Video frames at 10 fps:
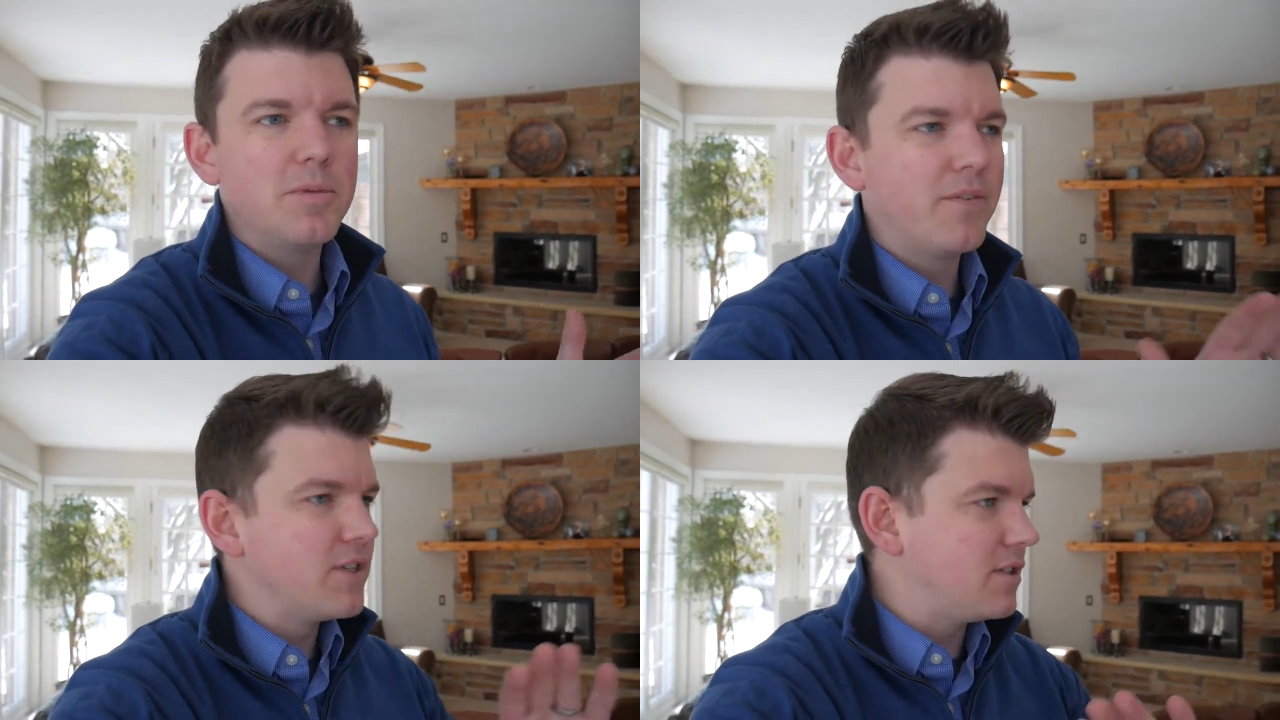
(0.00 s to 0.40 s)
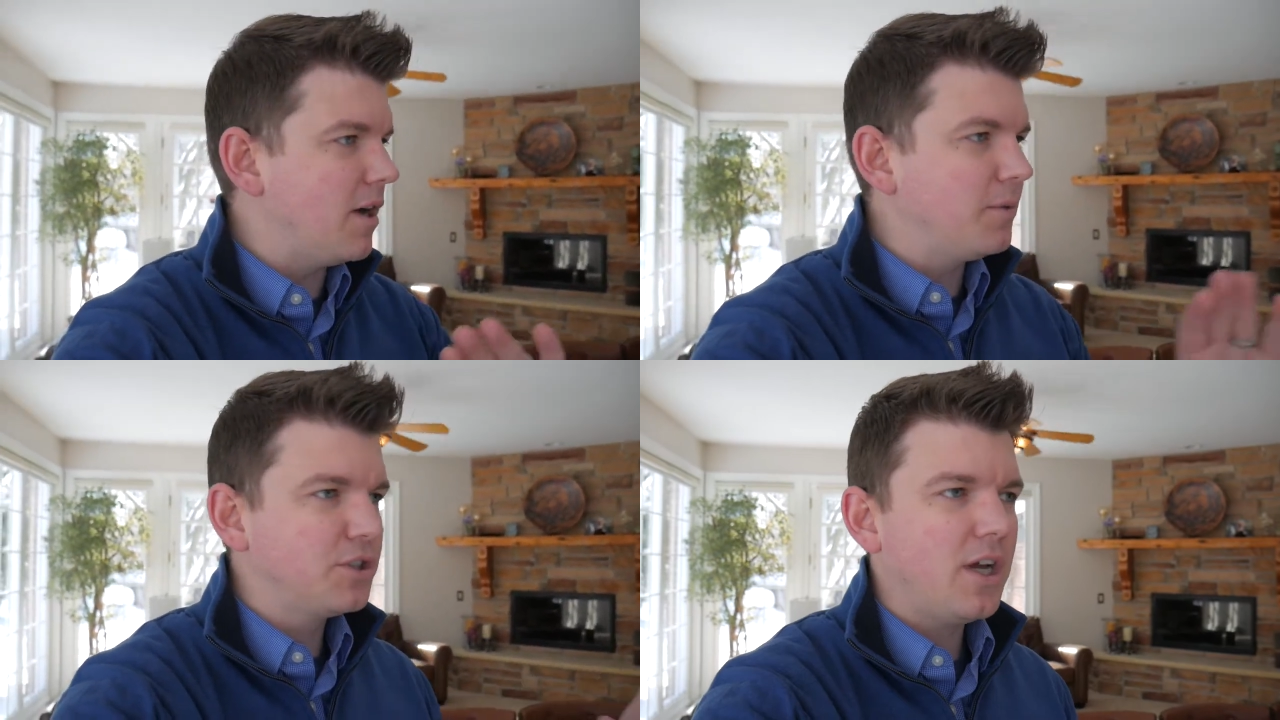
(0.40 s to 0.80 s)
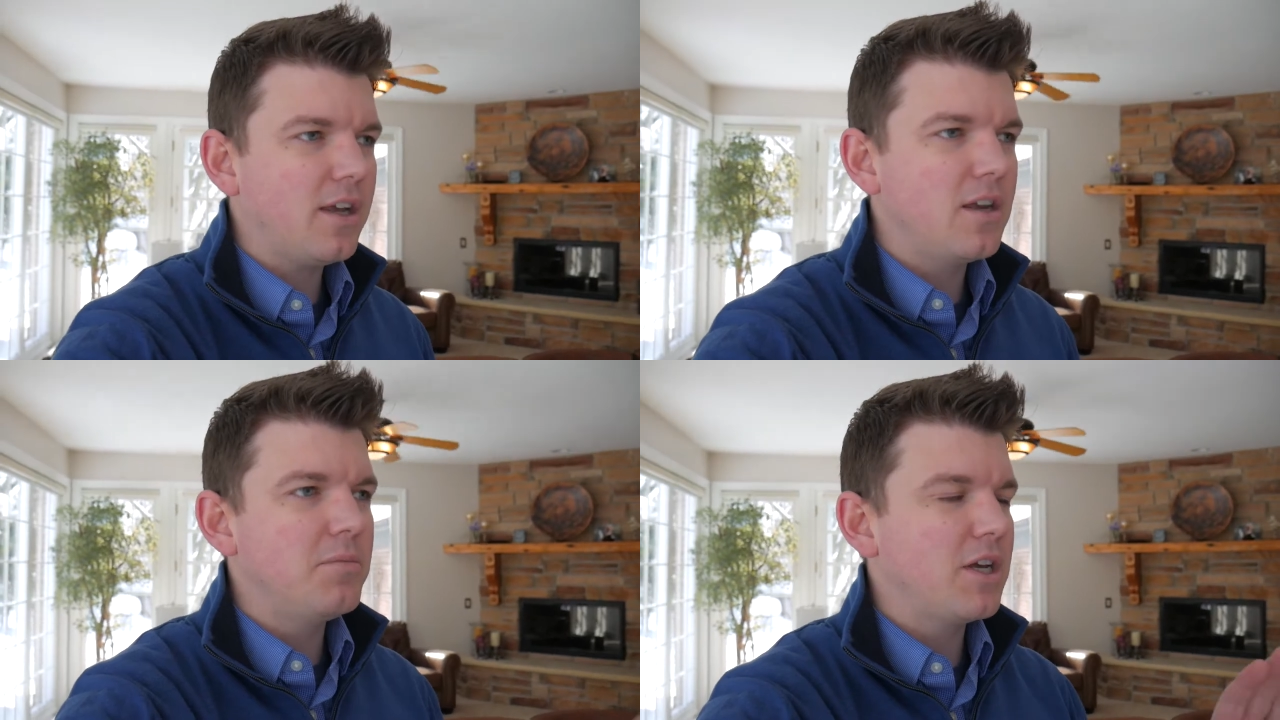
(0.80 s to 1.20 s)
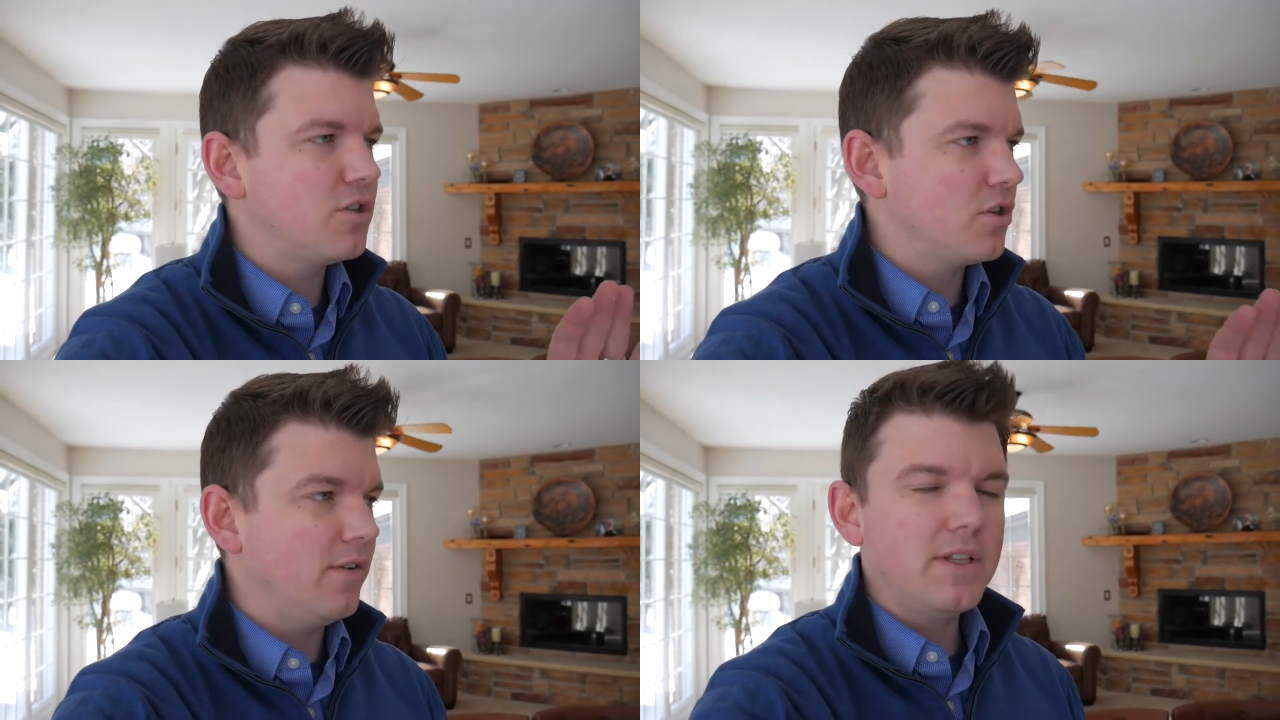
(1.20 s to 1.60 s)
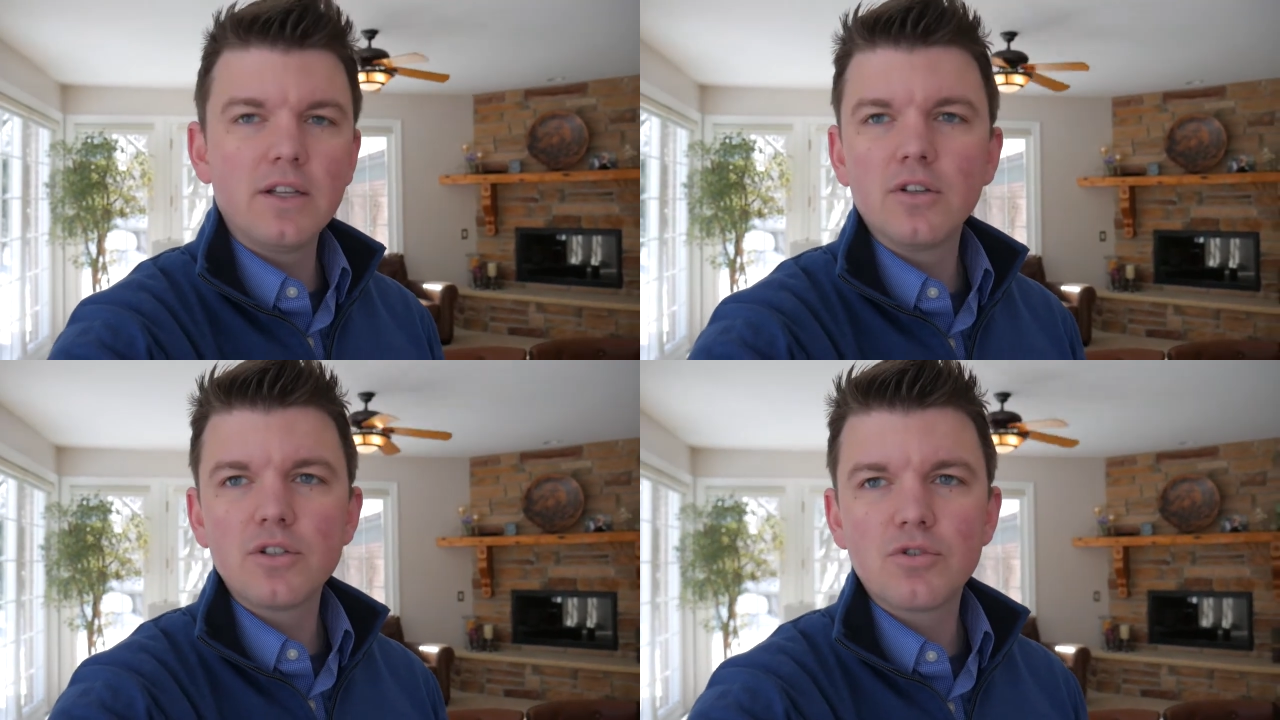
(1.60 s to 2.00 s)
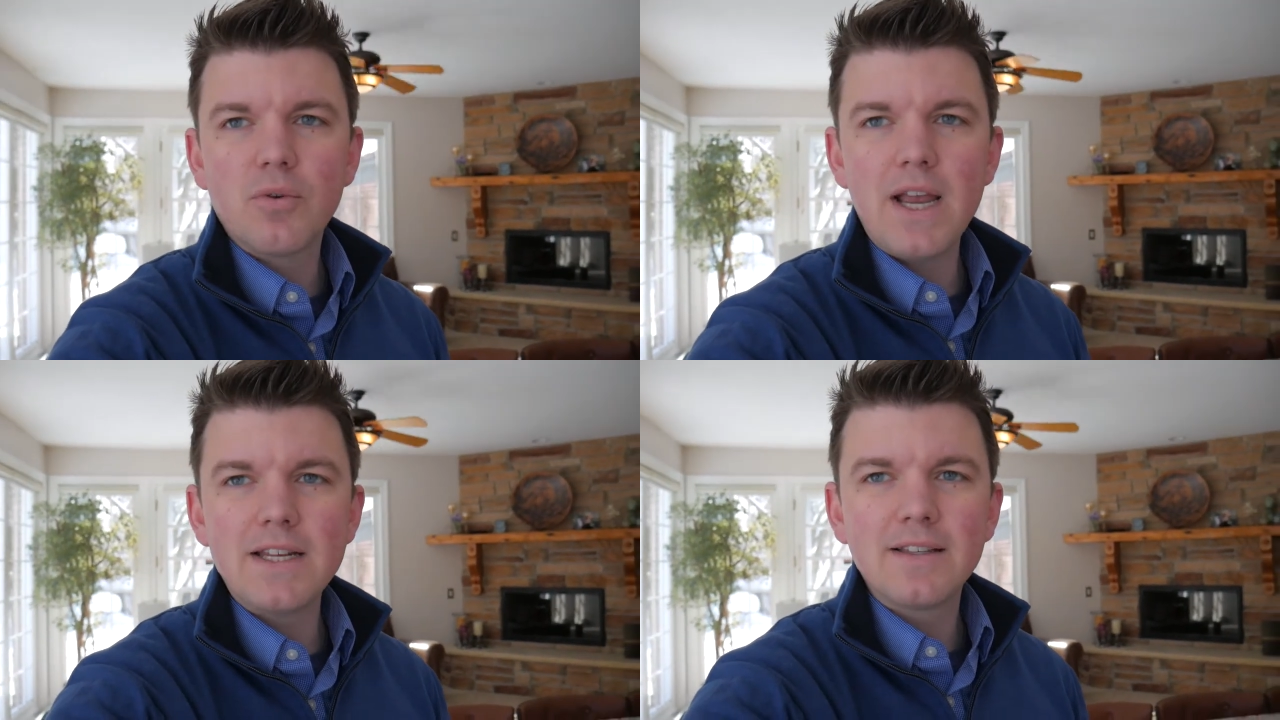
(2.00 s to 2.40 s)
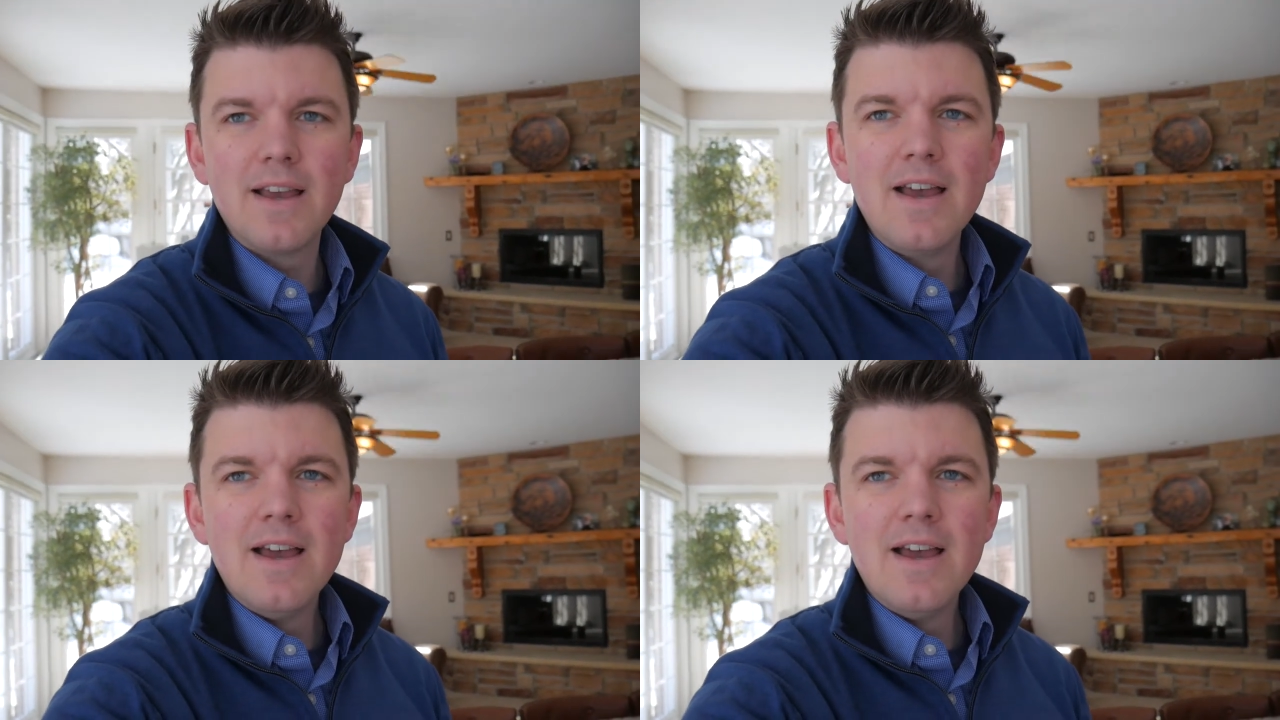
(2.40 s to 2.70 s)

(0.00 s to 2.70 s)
But I'm just double checking, making sure everything looks great.